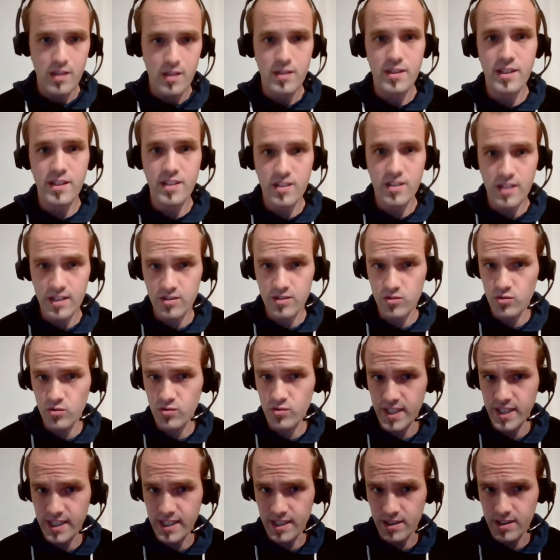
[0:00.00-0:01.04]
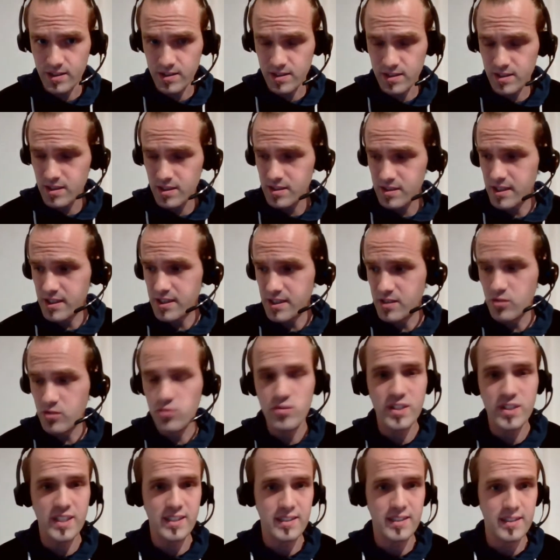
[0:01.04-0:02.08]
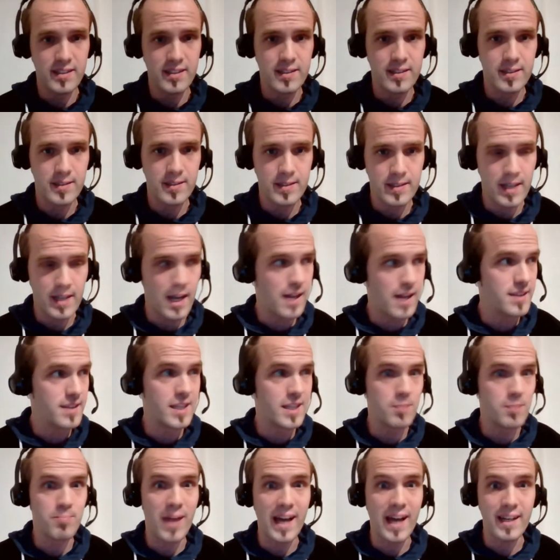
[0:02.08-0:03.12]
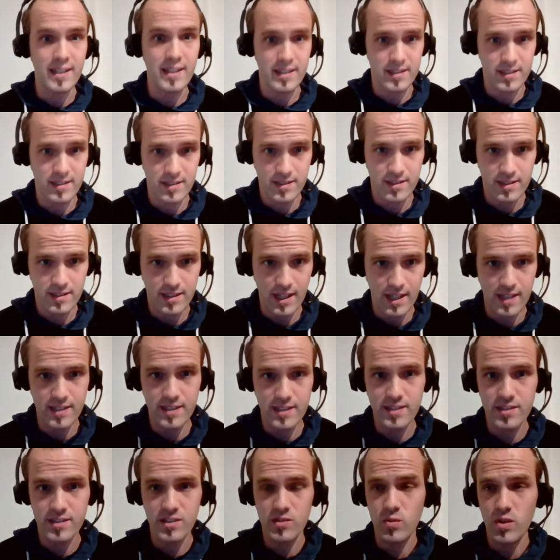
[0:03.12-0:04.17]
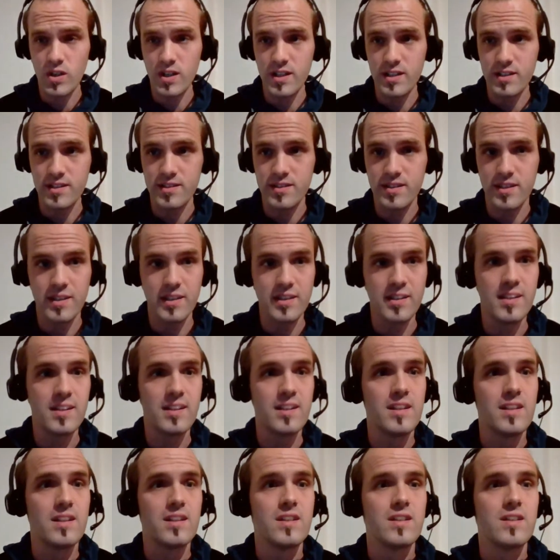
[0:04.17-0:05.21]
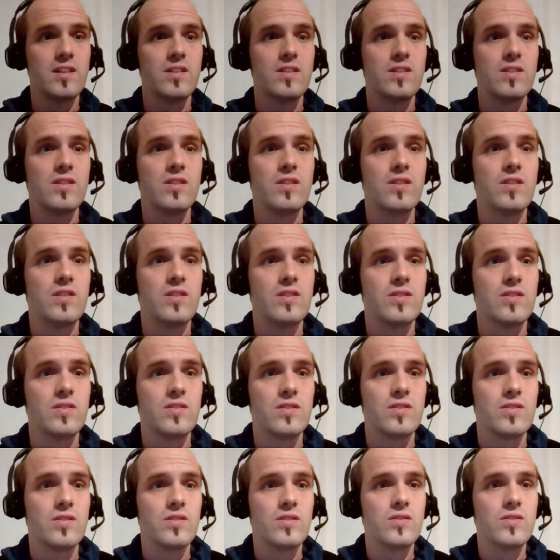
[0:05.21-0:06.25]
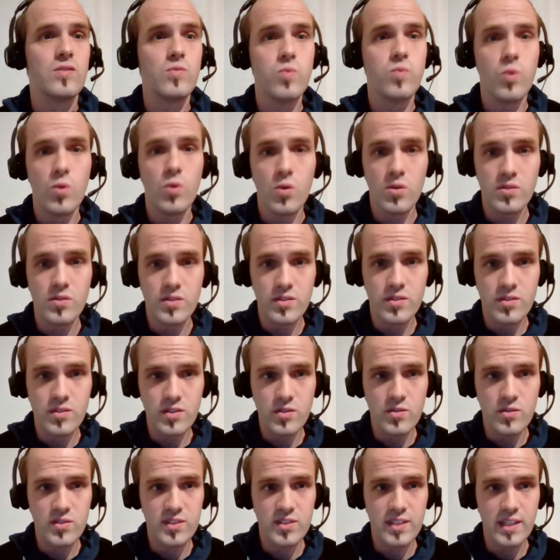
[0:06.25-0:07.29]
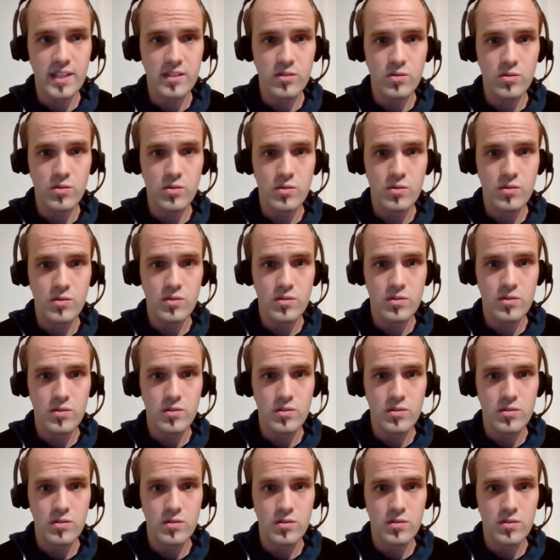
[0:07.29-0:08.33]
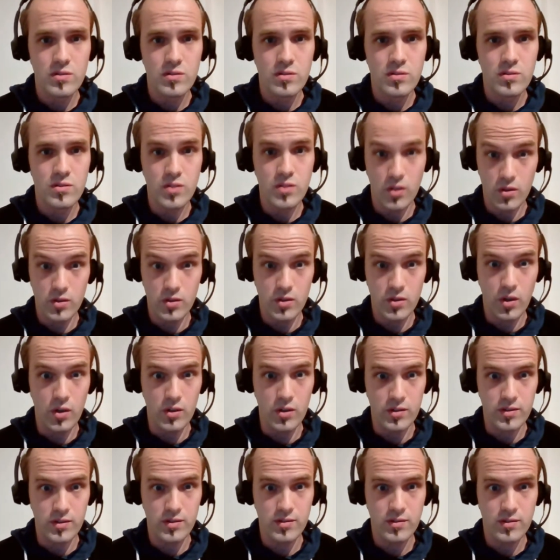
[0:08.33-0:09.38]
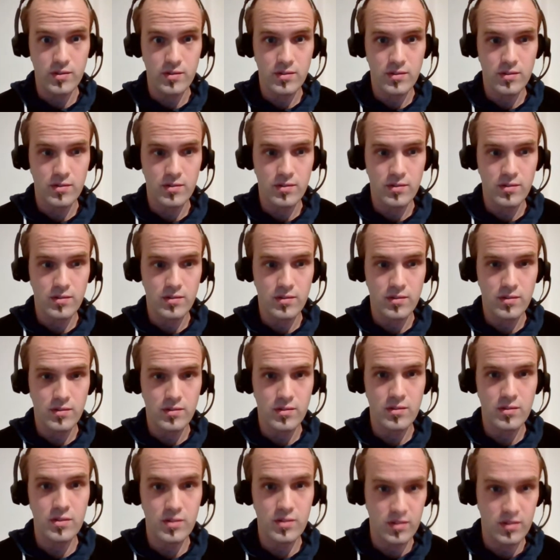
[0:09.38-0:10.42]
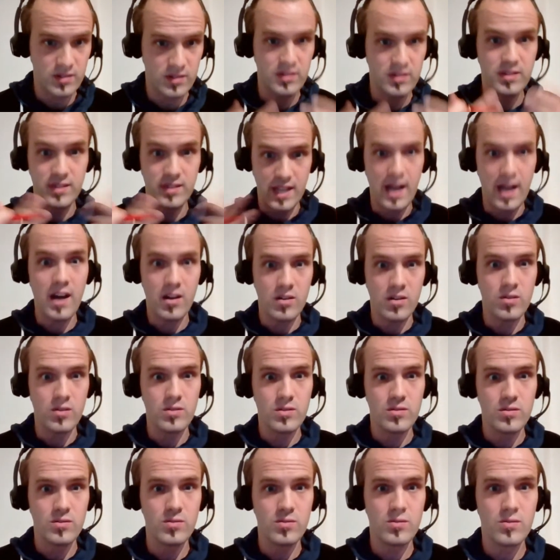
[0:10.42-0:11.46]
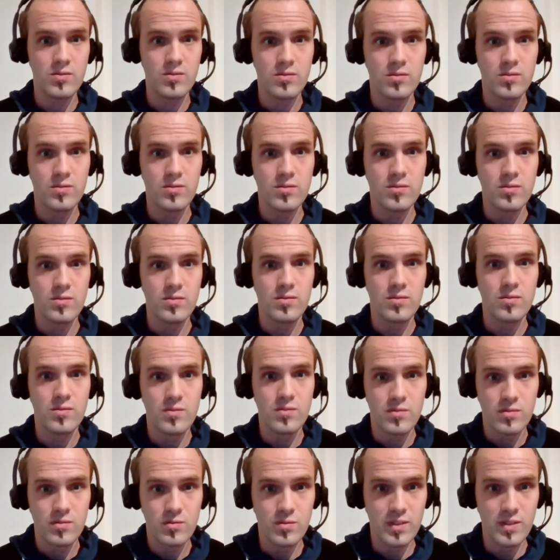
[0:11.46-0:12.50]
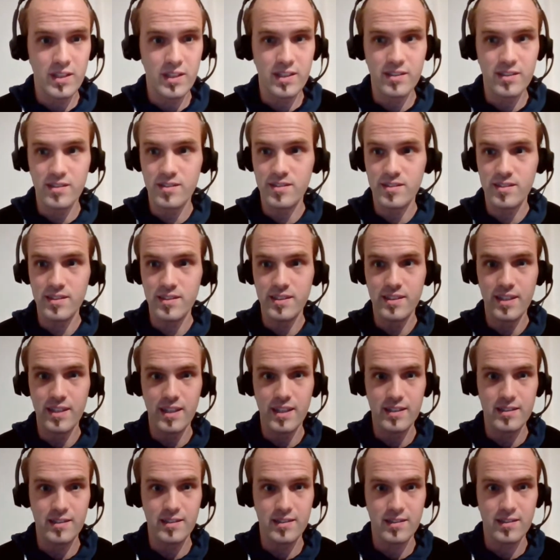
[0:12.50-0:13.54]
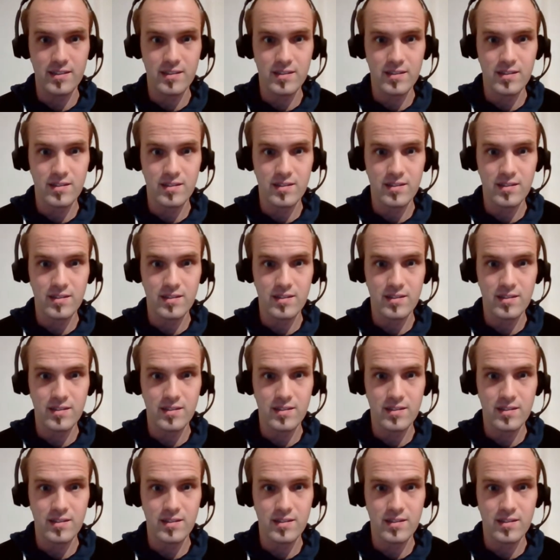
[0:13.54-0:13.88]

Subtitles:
than it already did, and they panicked. And this is why I say the war on the new signal turned hot, because now we can see that,